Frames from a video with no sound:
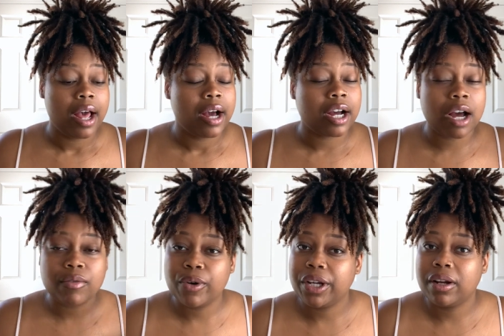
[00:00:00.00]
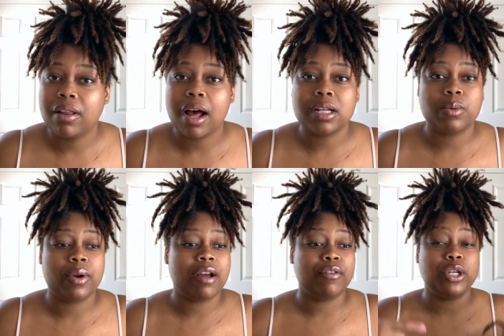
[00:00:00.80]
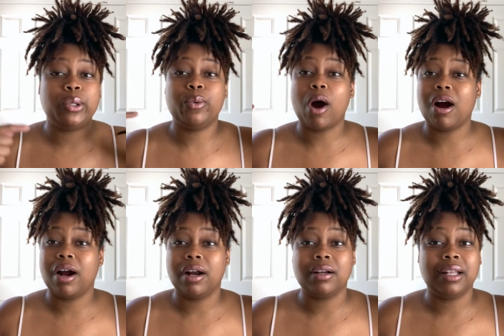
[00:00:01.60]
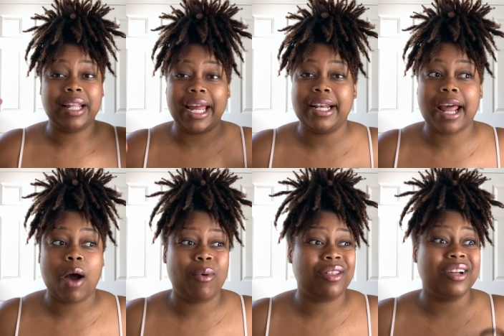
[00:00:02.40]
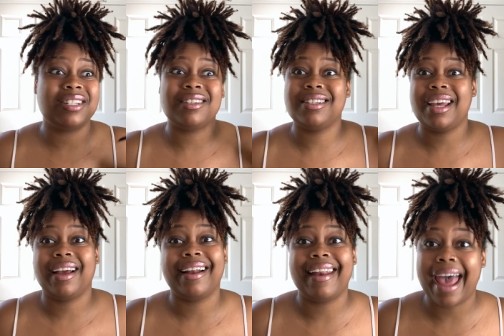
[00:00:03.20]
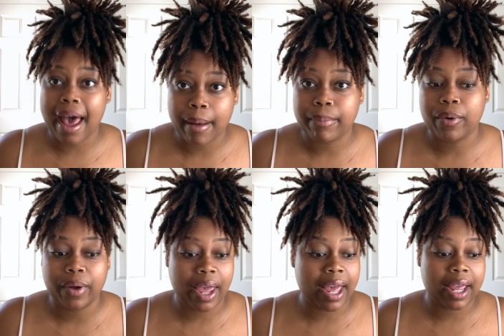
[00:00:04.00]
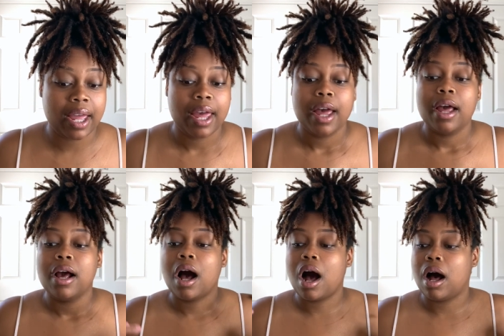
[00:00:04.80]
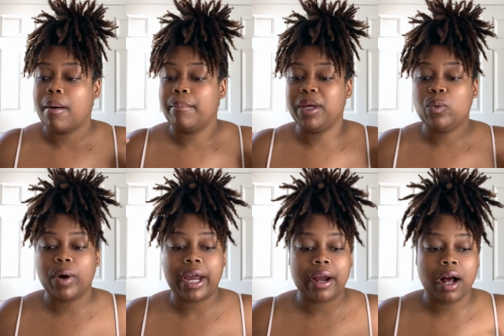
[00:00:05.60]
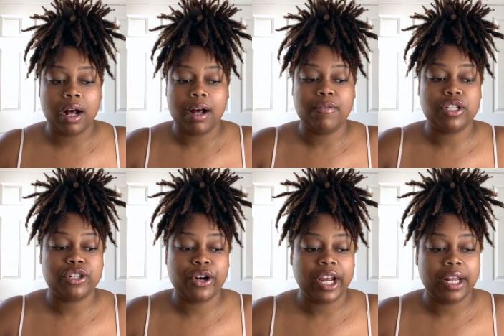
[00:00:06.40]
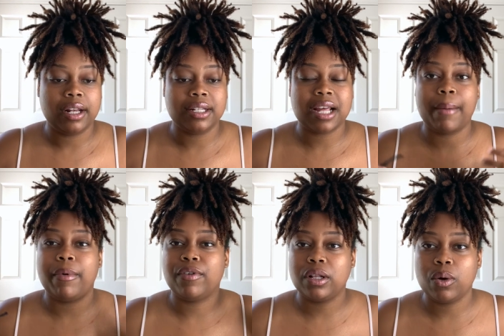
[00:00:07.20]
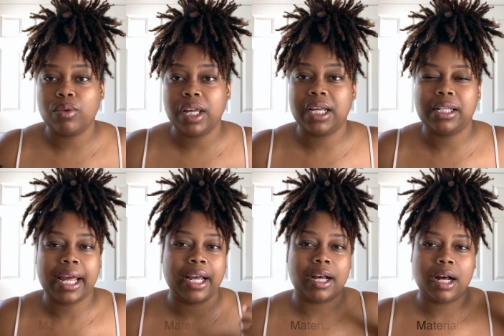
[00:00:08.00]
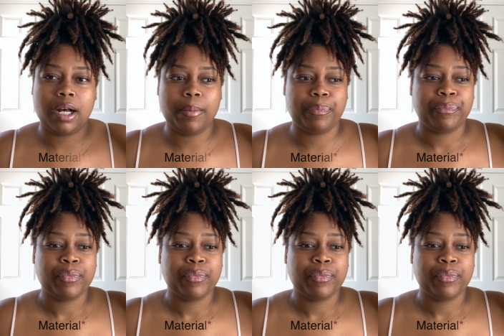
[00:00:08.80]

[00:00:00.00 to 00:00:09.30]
covering your locks whenever you are laying down, whether it's to take a nap, okay? Um, beware of certain type of clothing like um,